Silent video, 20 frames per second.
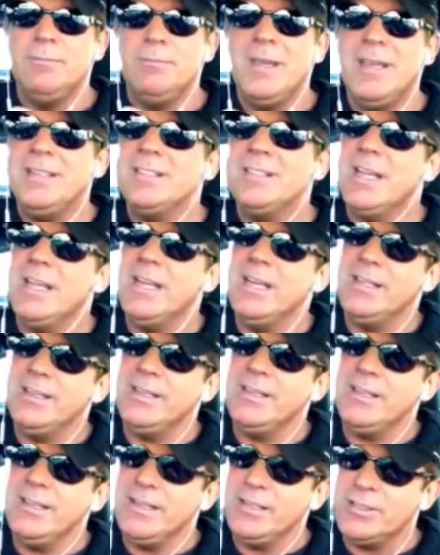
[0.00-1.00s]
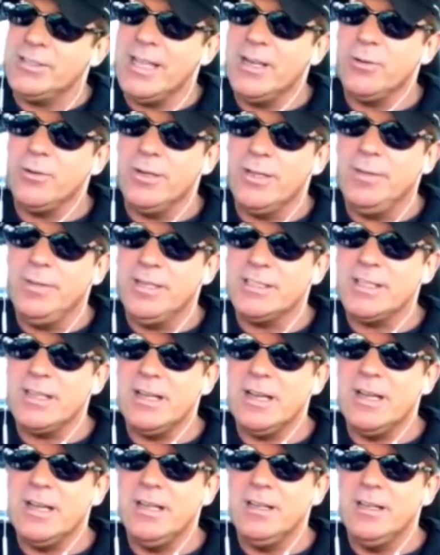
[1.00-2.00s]
maintaining the integrity, because
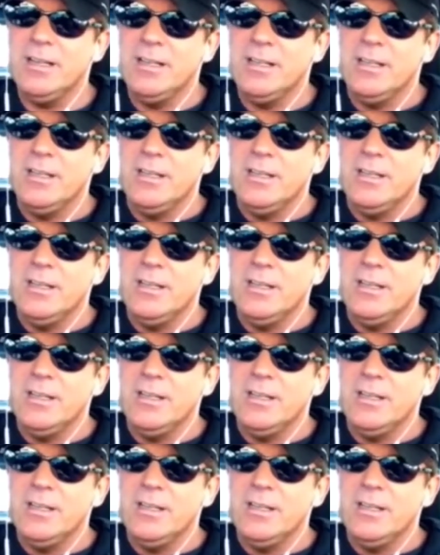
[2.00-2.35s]
I